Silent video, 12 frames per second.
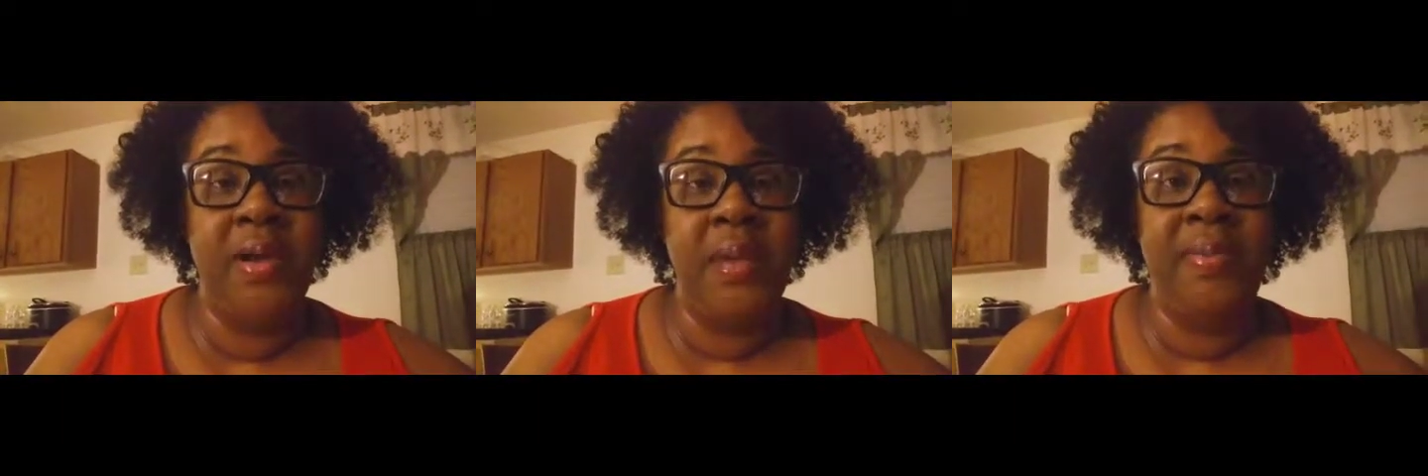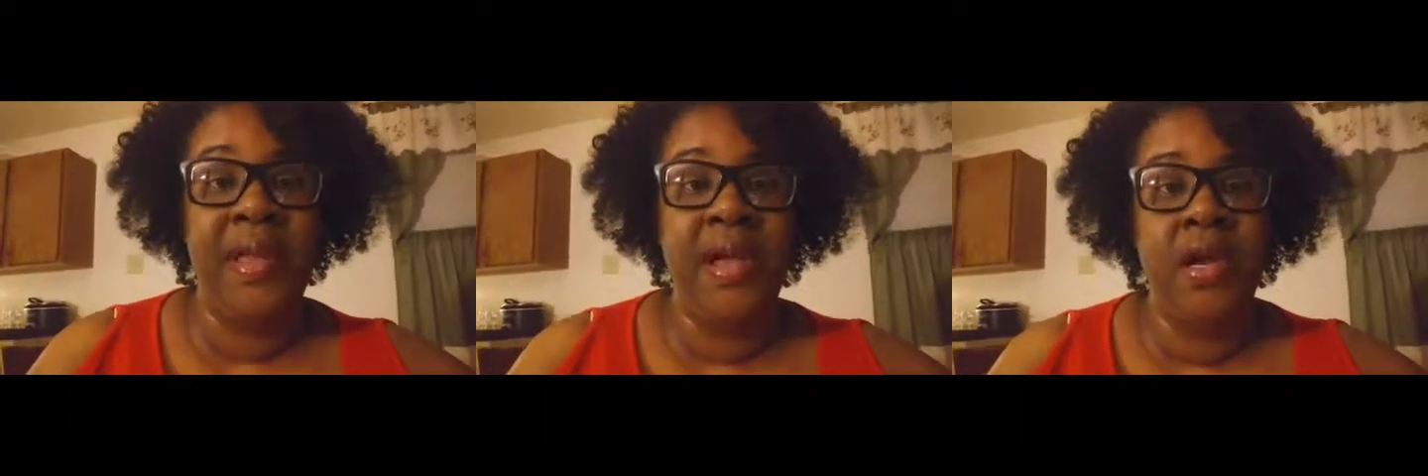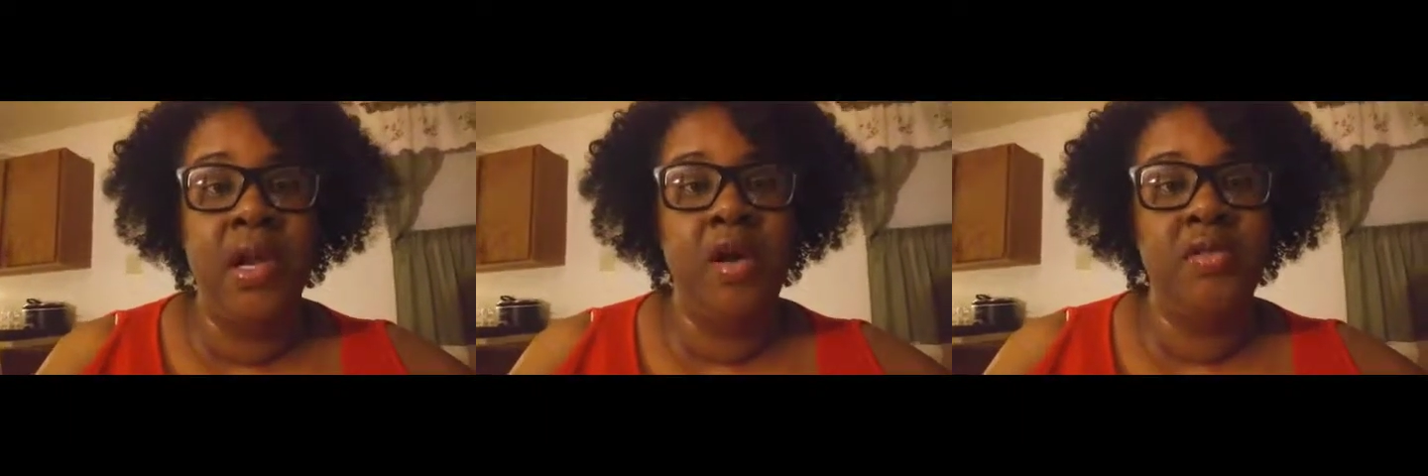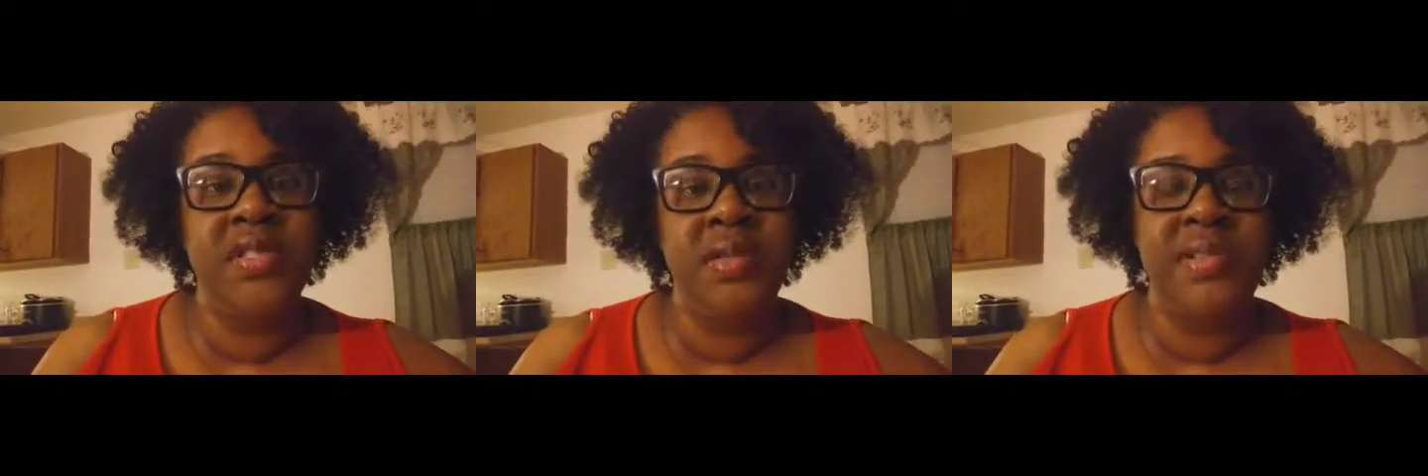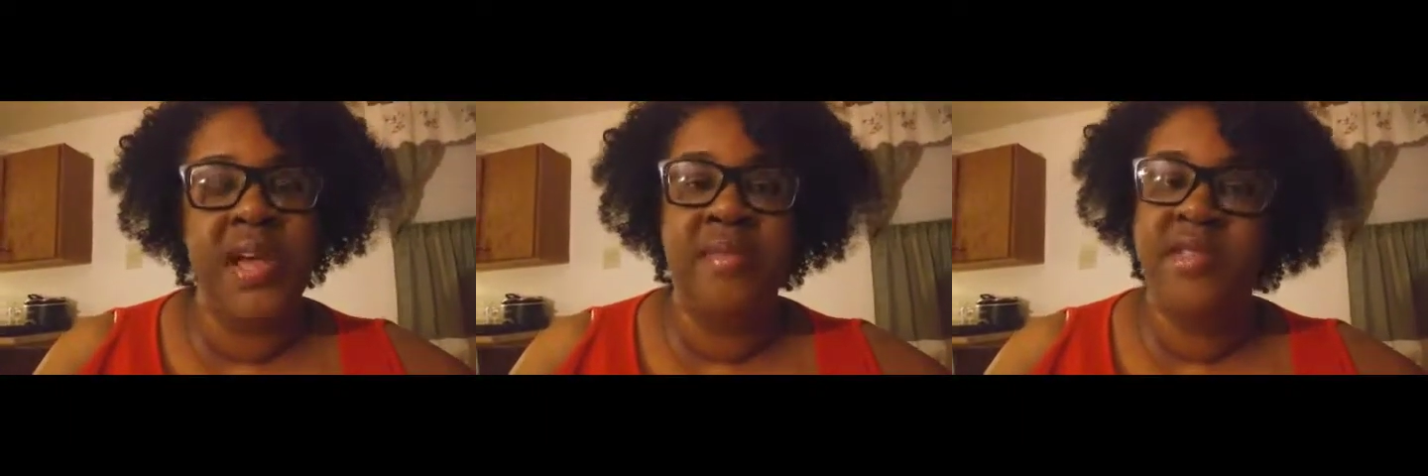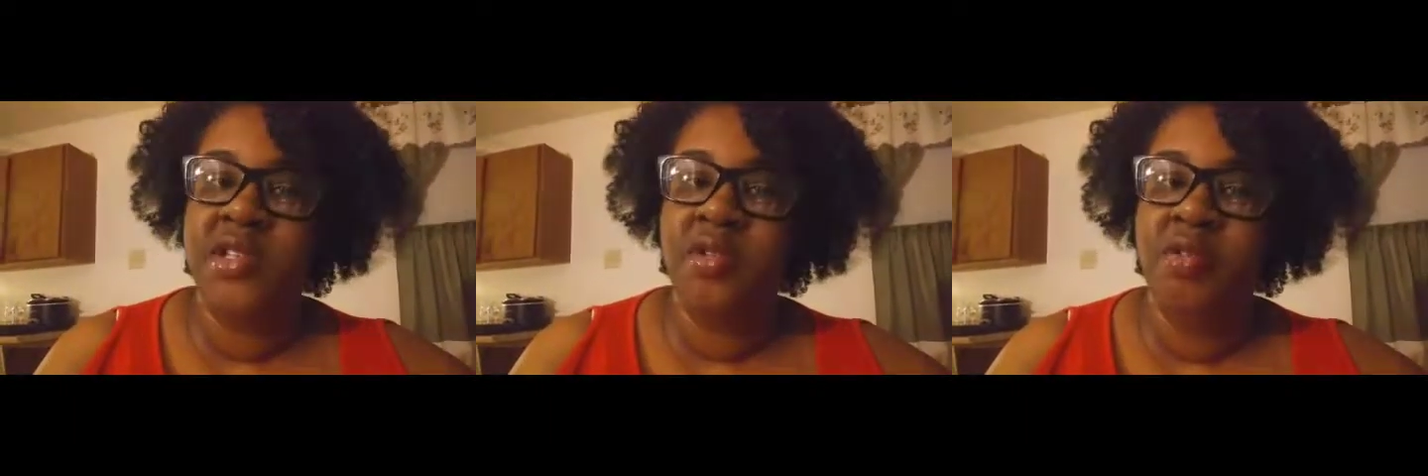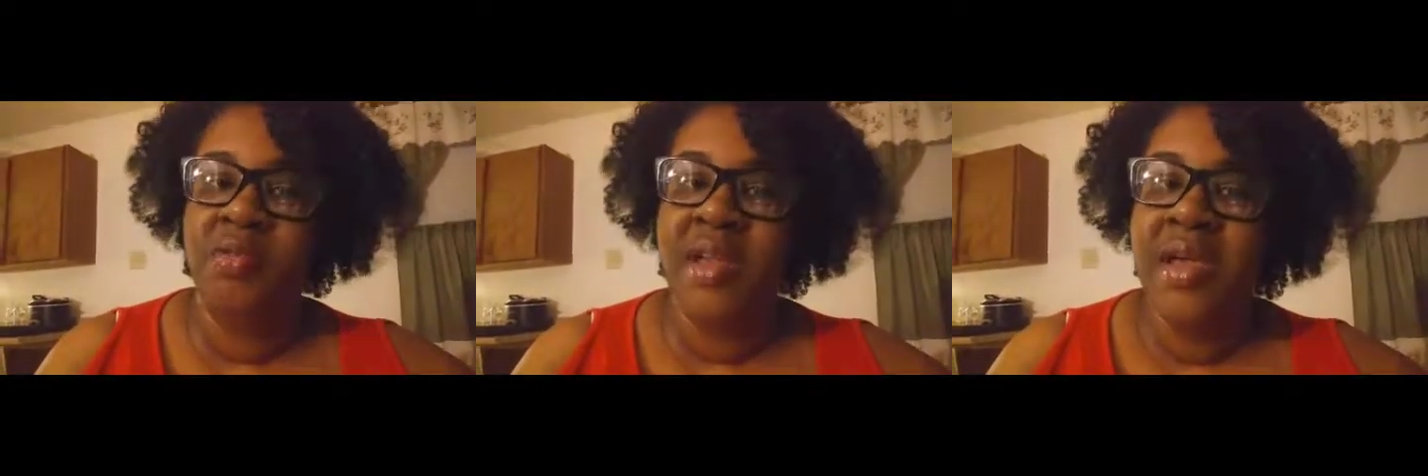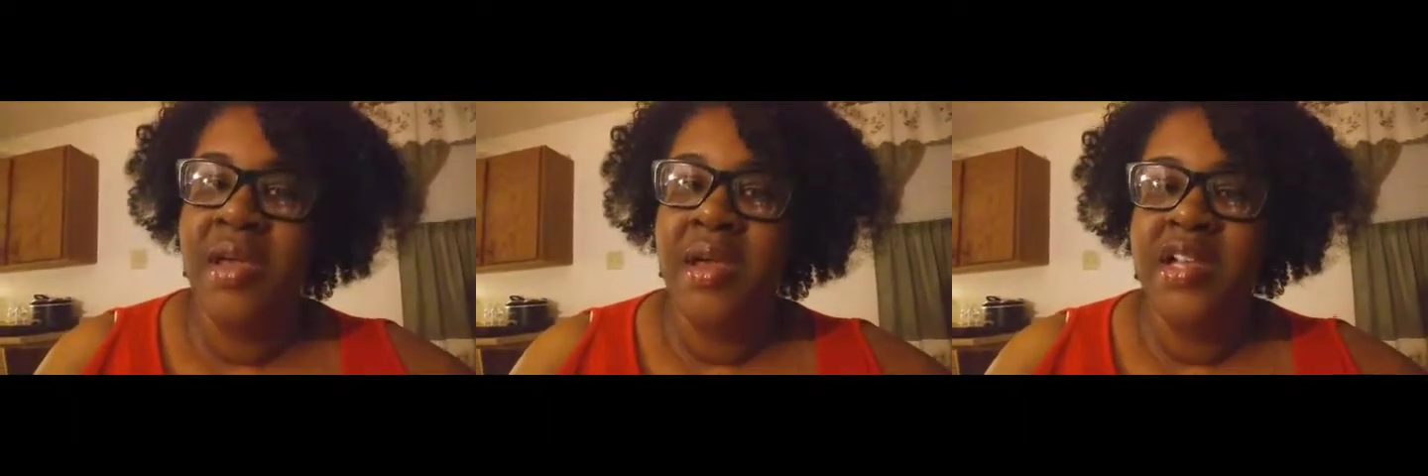but I plan to go sometime soon,